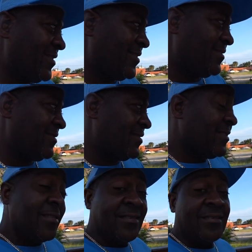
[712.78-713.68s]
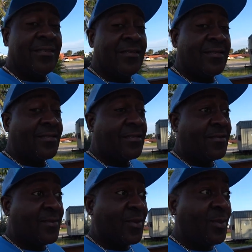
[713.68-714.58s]
I
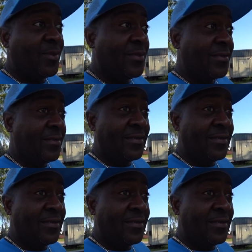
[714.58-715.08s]
don't know if